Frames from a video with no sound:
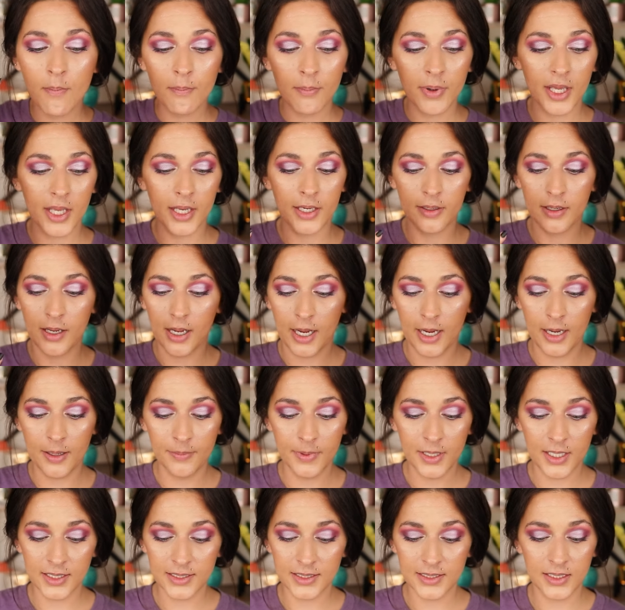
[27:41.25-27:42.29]
But I'm
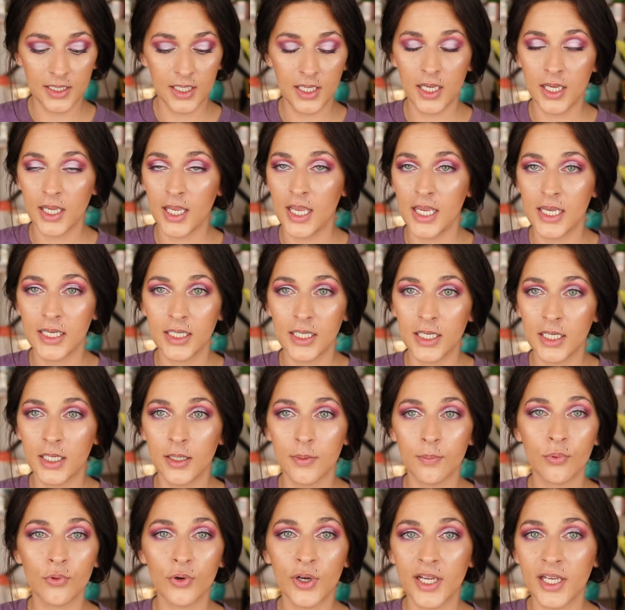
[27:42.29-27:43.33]
not seeing any
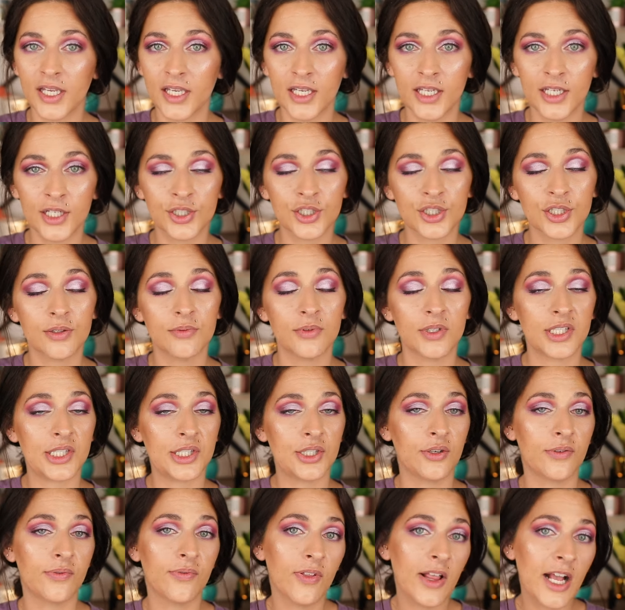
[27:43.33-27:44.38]
breakage. There's
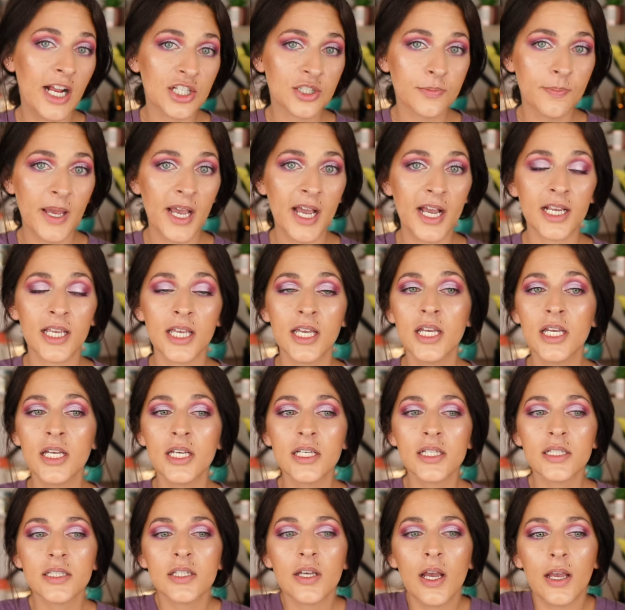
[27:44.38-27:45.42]
no flashback.
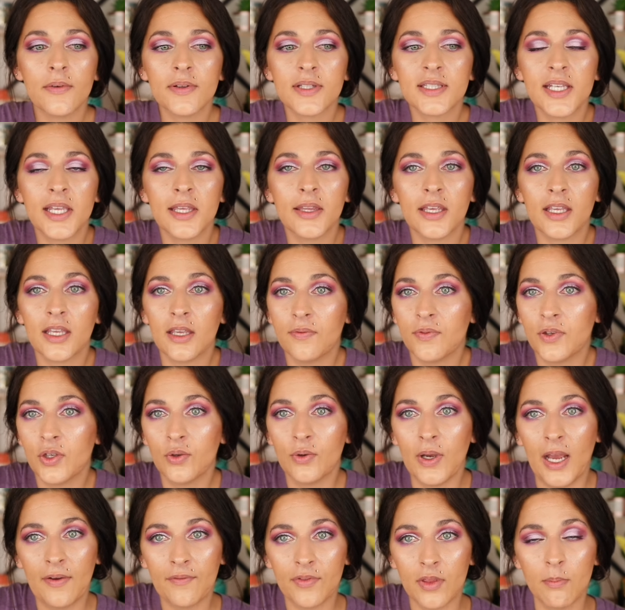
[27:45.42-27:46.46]
So I would say, like, if
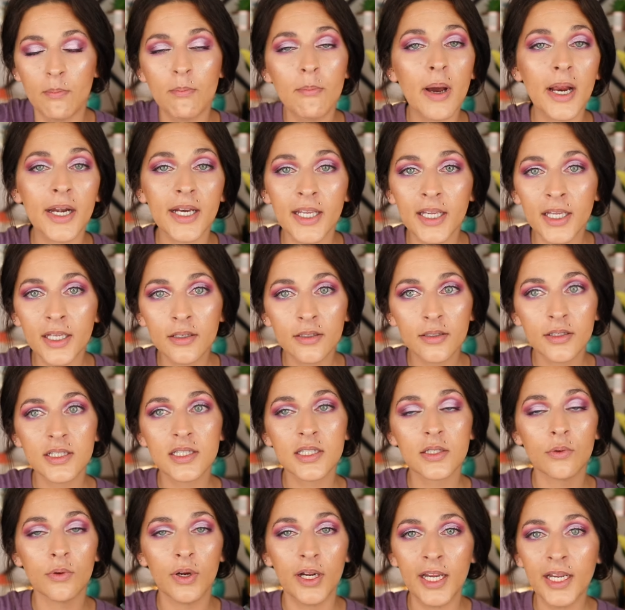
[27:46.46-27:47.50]
you have the money,
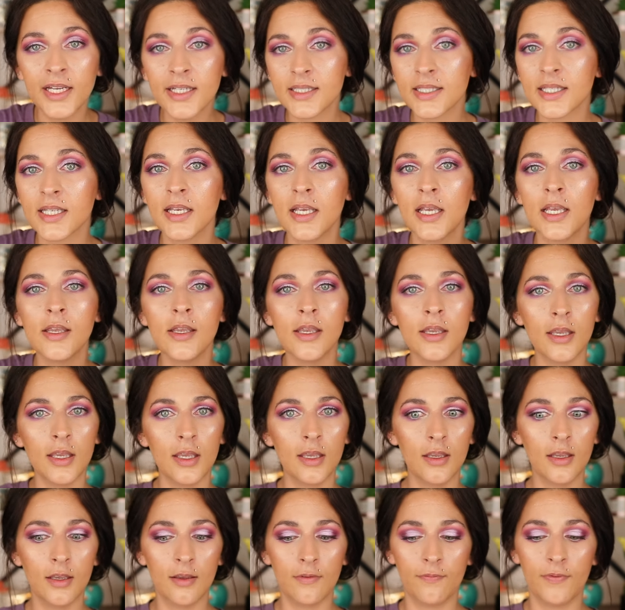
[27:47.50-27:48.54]
it's great.
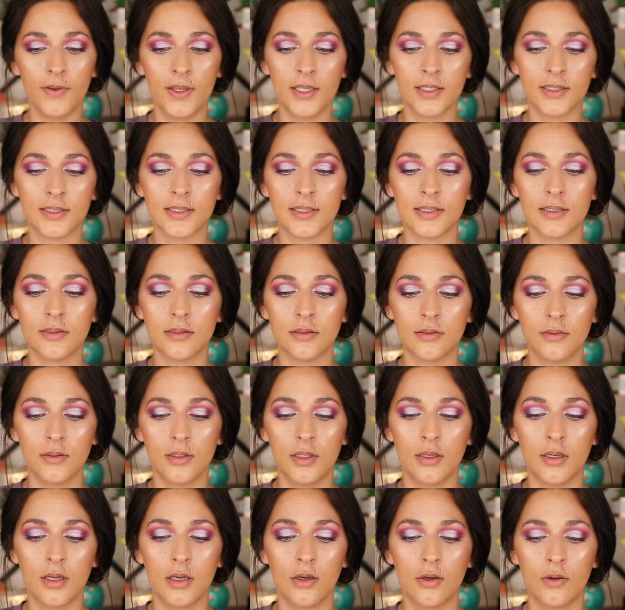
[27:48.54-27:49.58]
If it's,
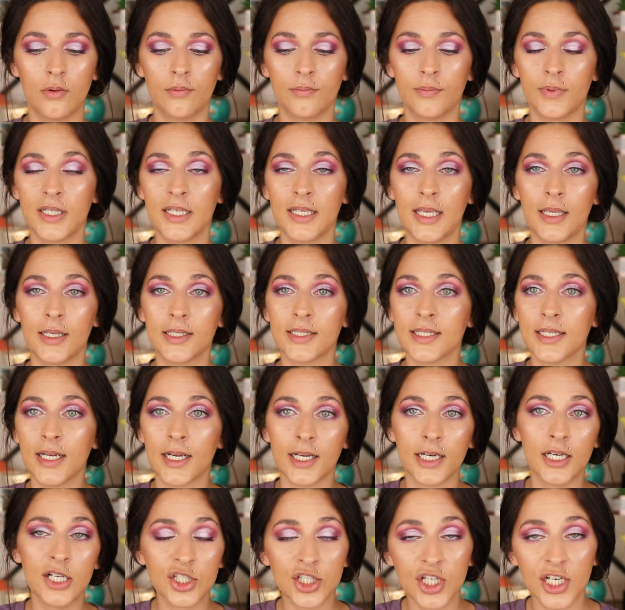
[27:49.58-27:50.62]
you know, it's
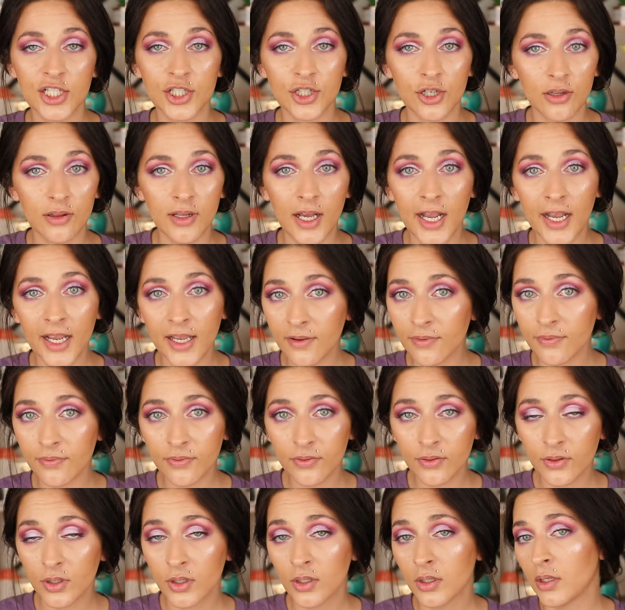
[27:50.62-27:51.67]
not going to change your life,